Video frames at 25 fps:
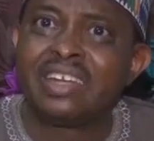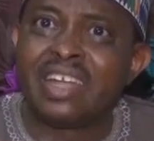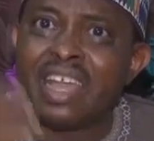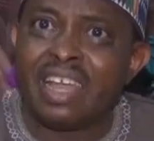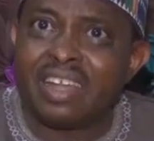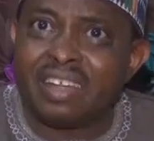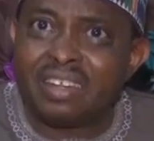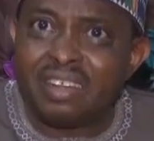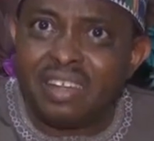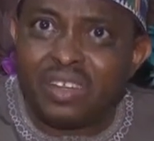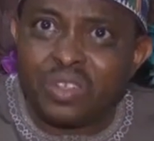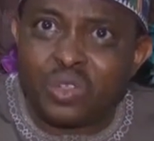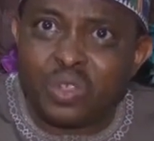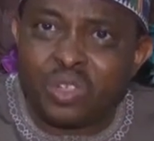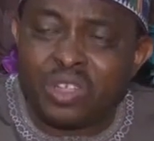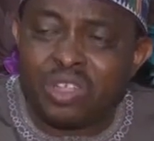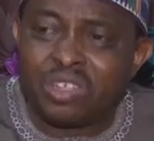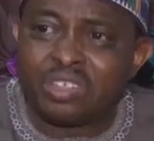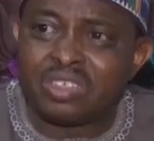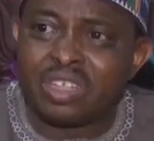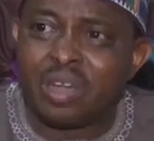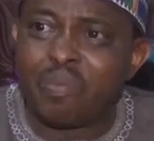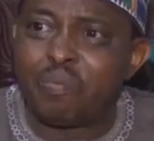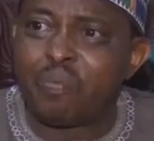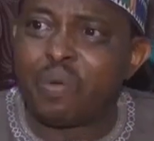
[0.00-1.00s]
Take
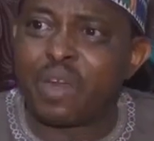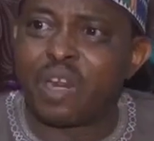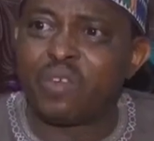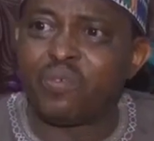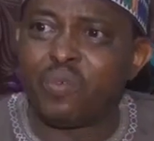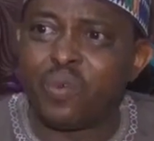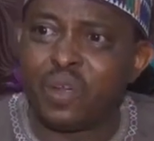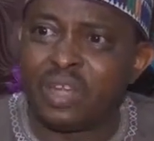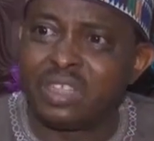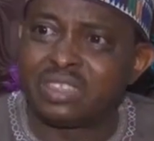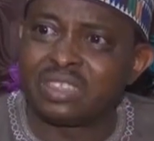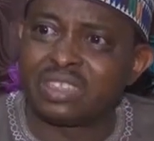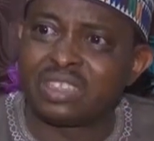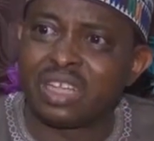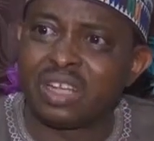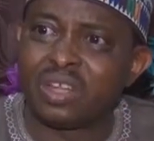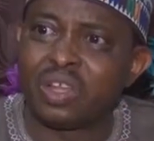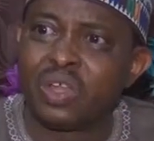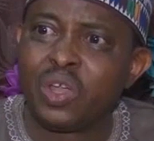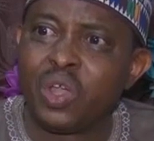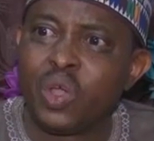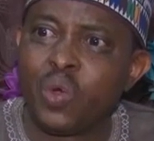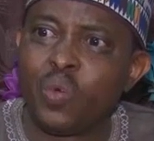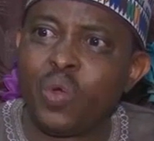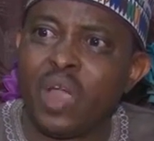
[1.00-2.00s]
Zamfara, for
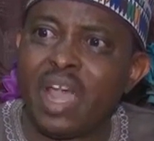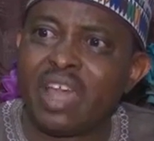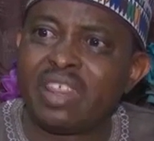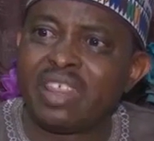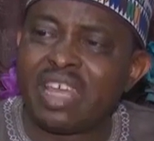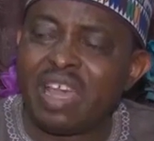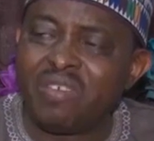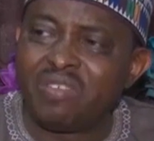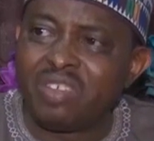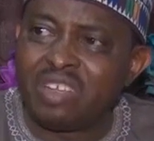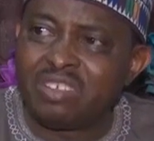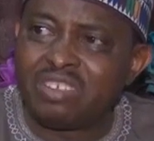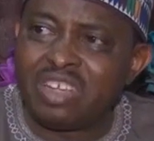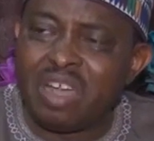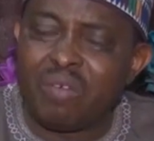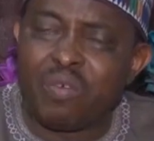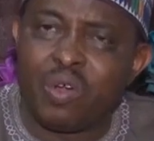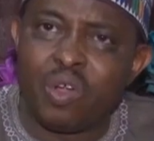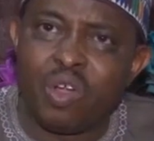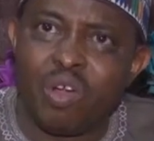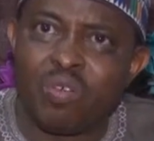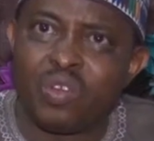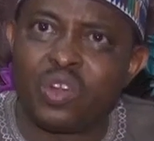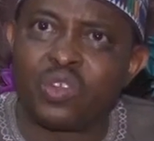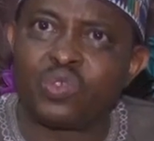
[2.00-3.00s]
instance, where they have the
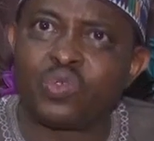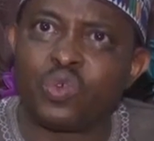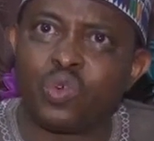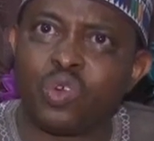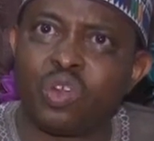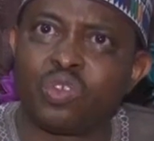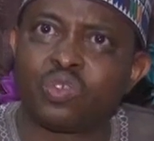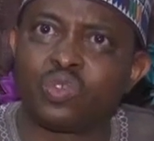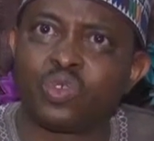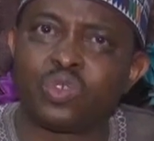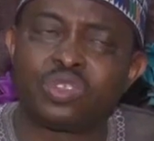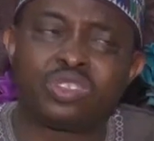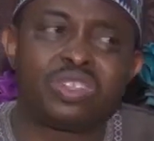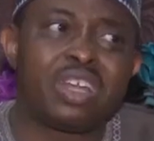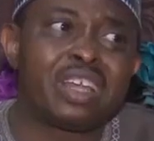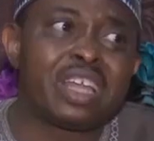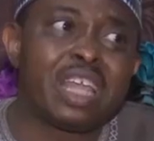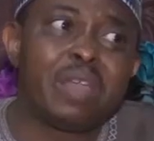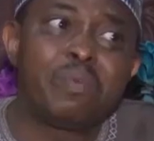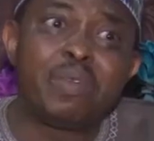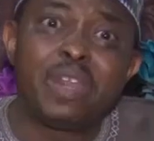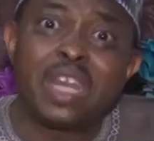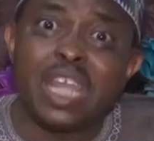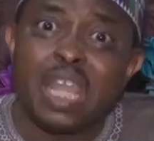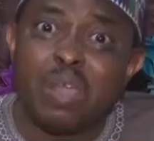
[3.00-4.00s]
Chairman Governors Forum. So take
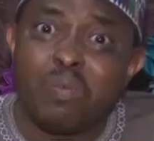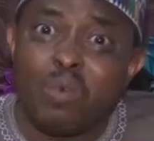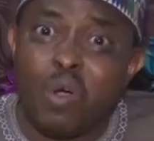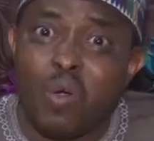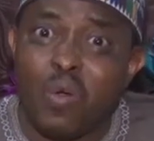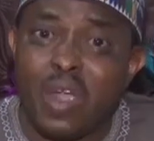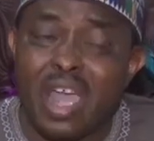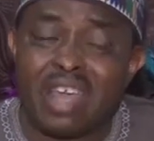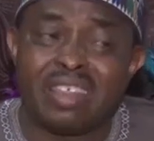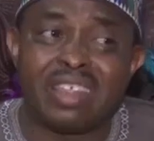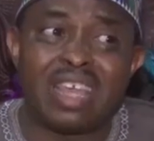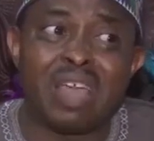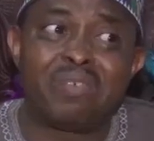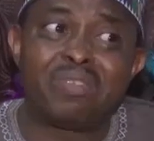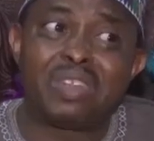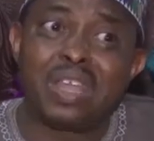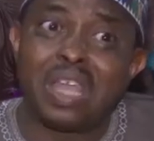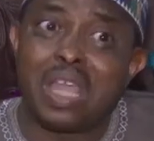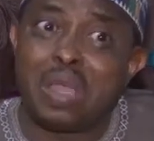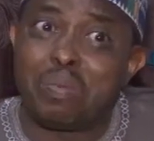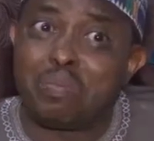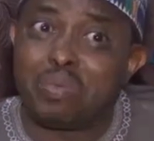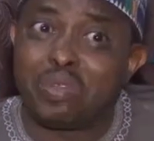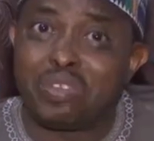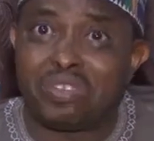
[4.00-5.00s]
even Imo, where they have
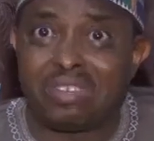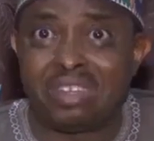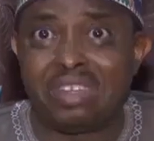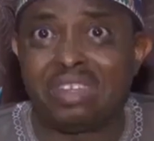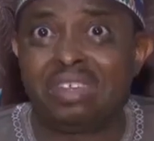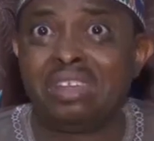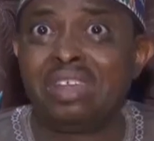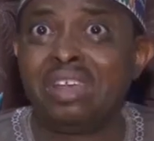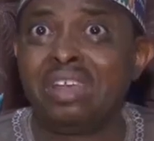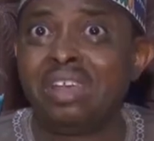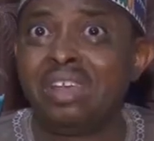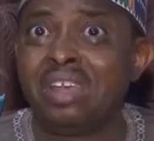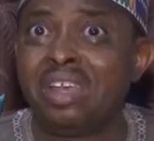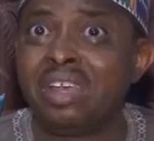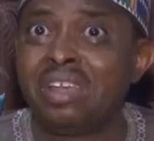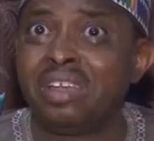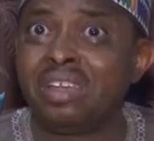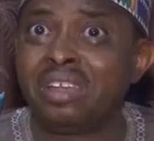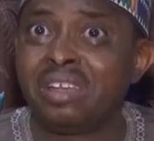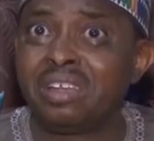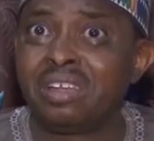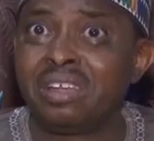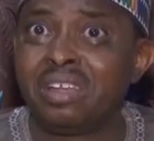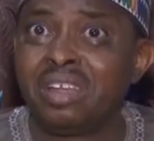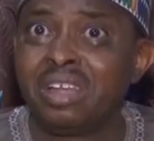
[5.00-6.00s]
the A P C
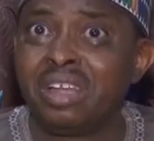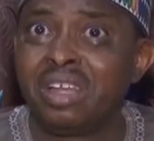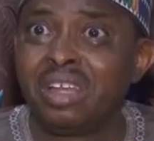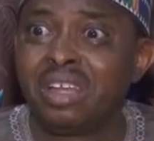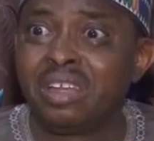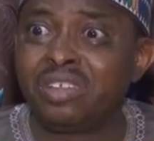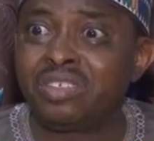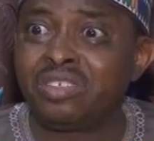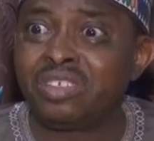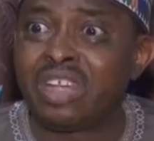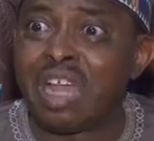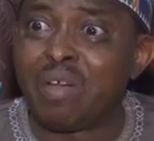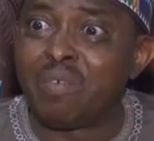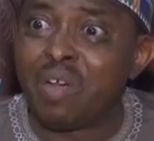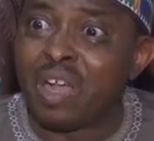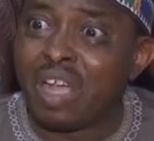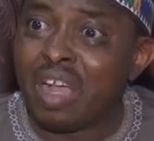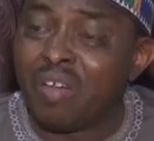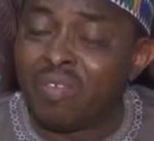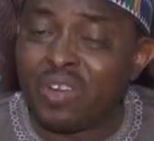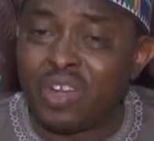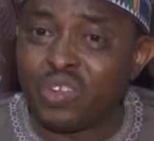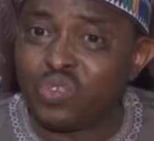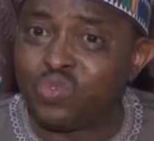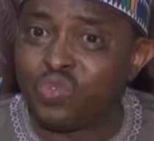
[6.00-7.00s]
uh, Chairman
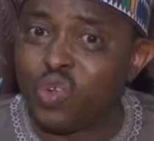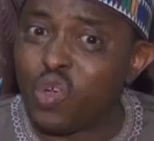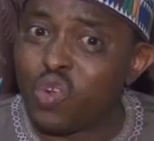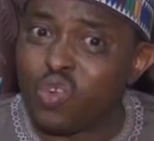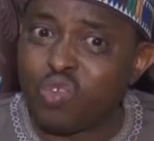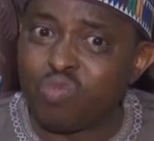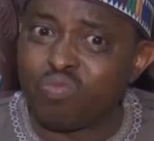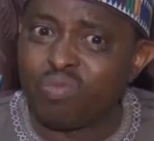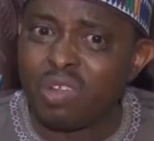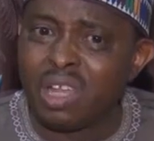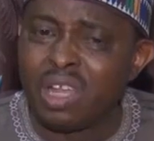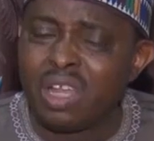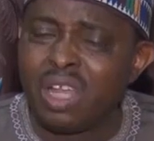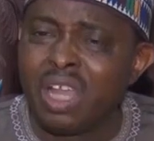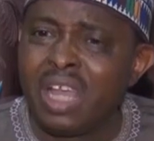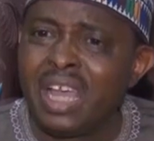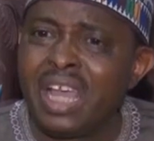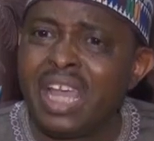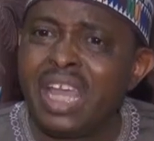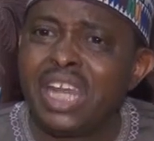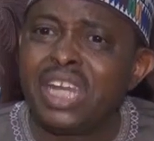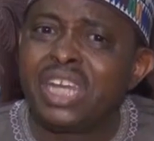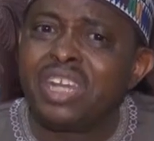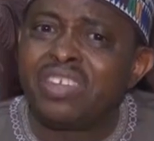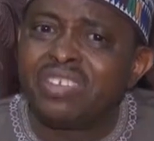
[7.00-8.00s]
Governors Forum.
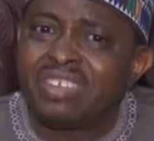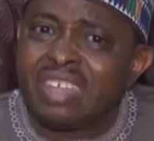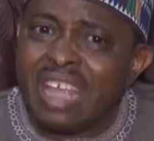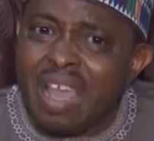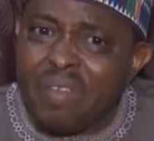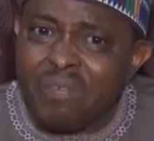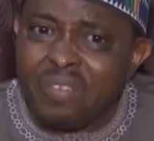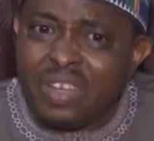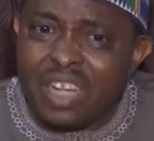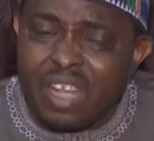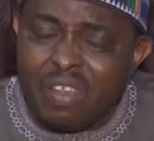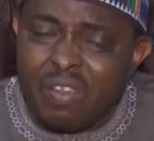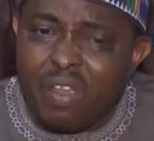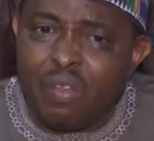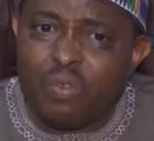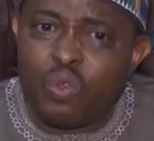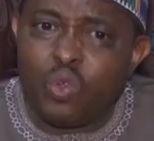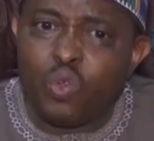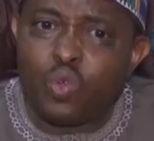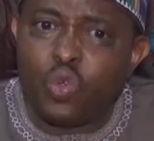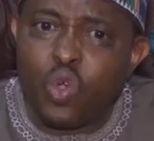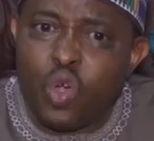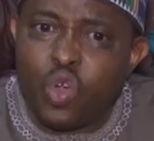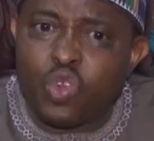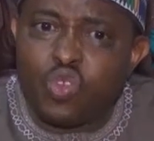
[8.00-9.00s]
The same thing if
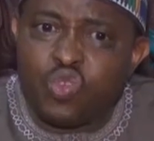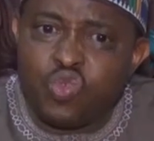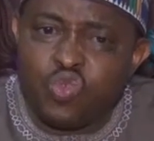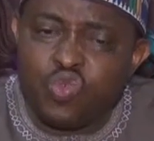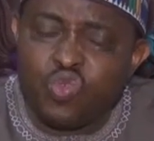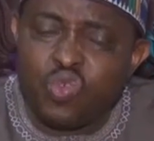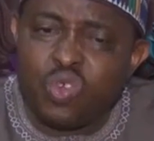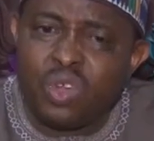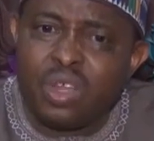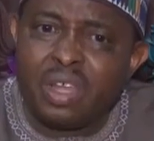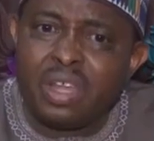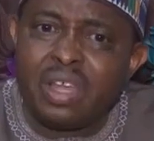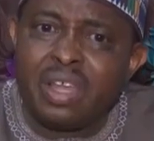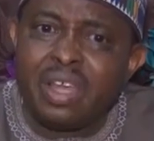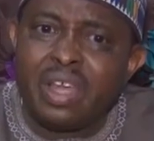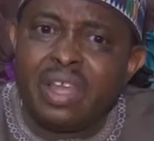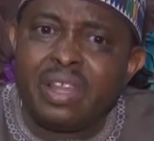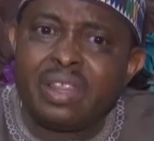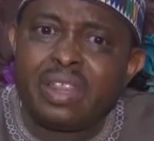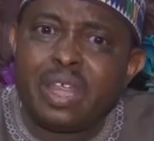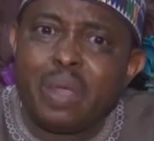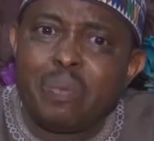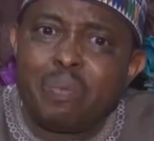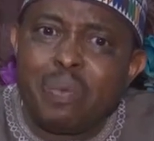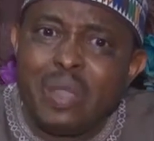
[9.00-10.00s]
you go to
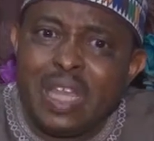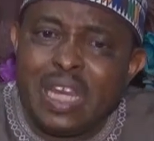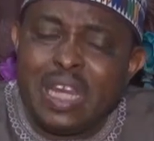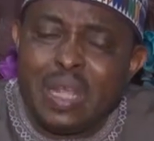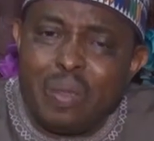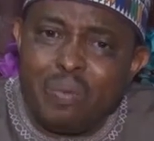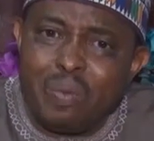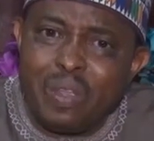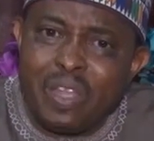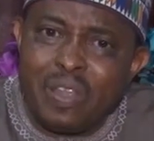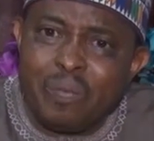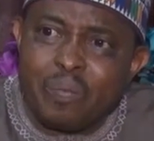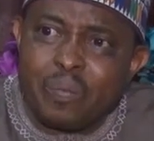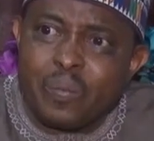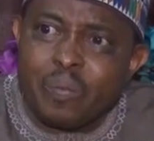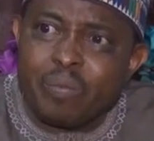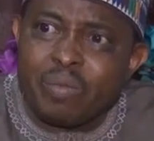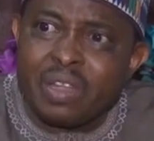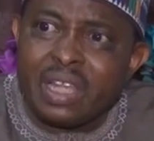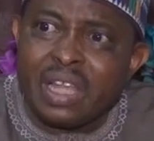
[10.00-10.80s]
the P D P.